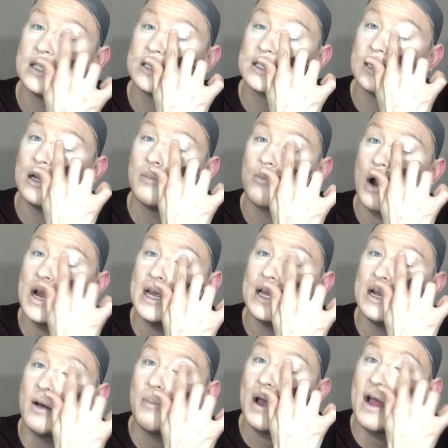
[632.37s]
It's gonna
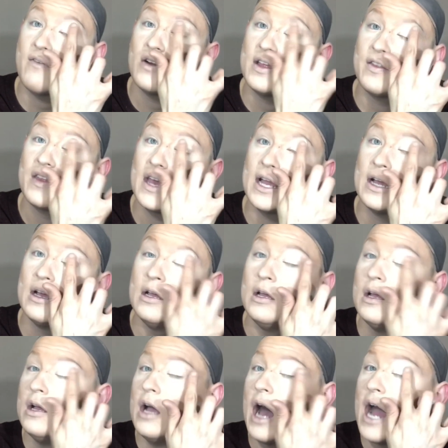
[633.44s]
brighten up everything.
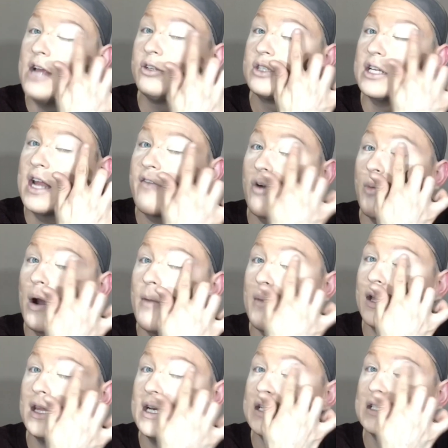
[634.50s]
I used to never prime
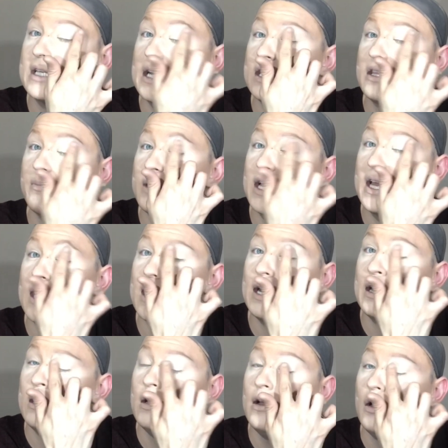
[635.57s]
my lids in the
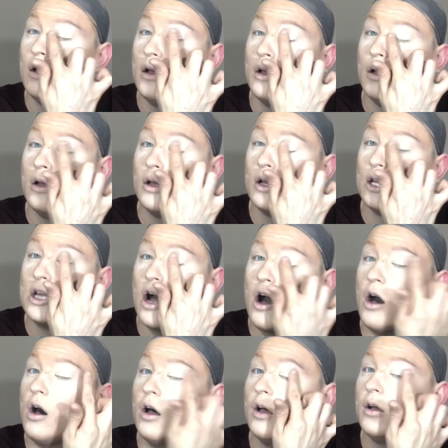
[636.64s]
beginning.
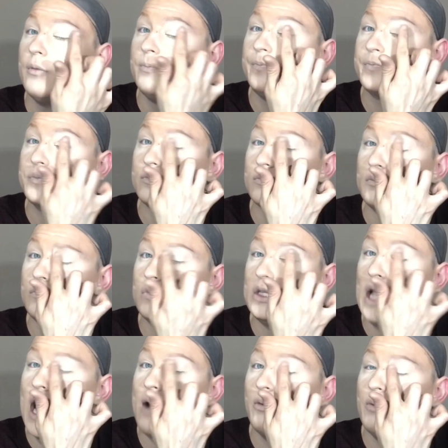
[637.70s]
Y'all,
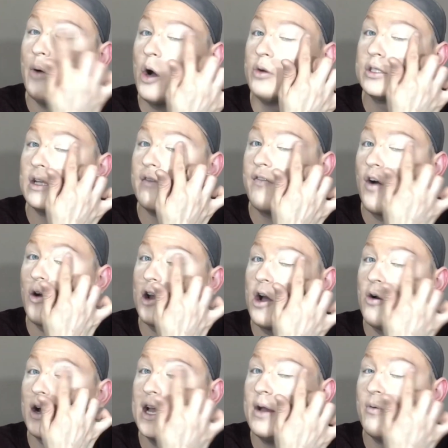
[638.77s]
I will post a
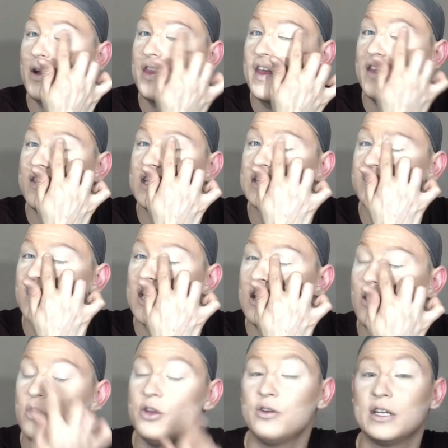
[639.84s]
photo within this
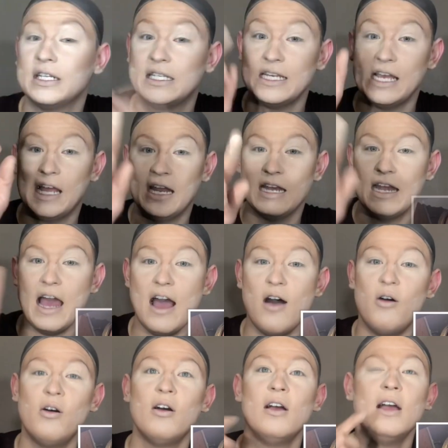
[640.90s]
video. You can see it
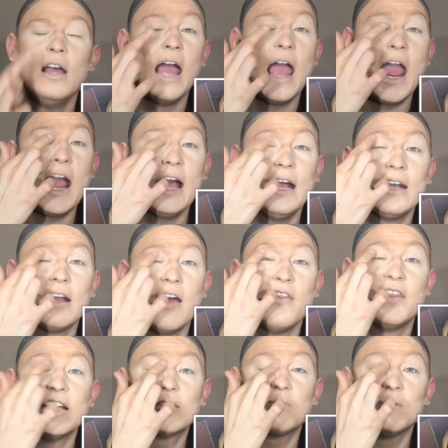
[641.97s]
now. And
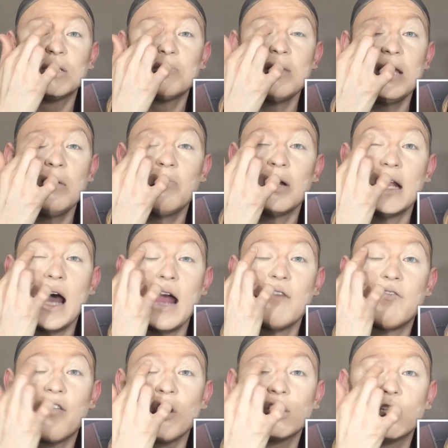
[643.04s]
this was me when I
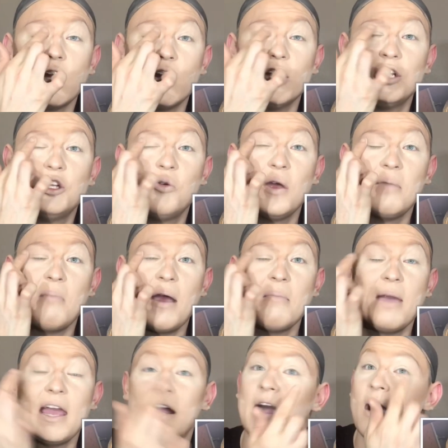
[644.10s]
first started doing my
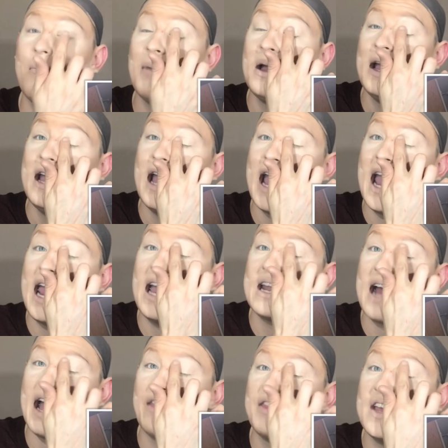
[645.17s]
makeup.
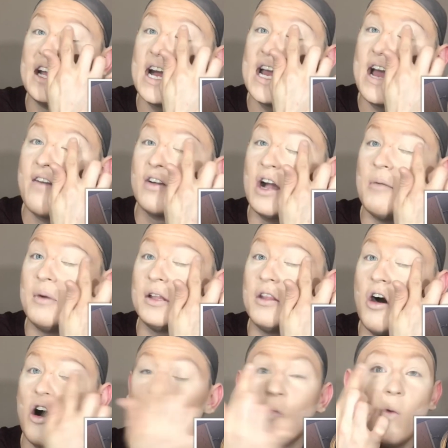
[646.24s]
And I think I have come a
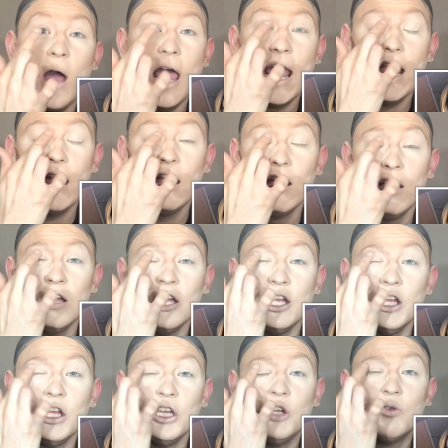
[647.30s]
long way.
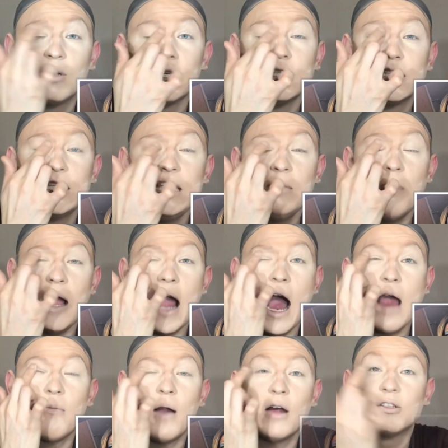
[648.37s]
You can see my
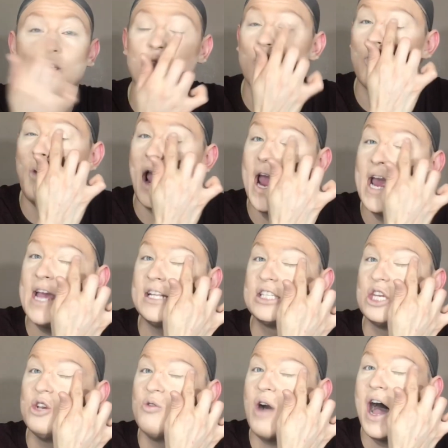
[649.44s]
eyebrows are way
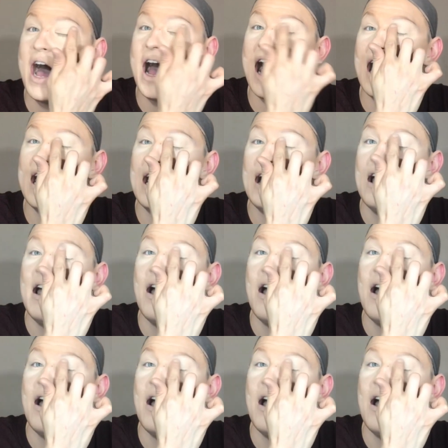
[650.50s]
too high.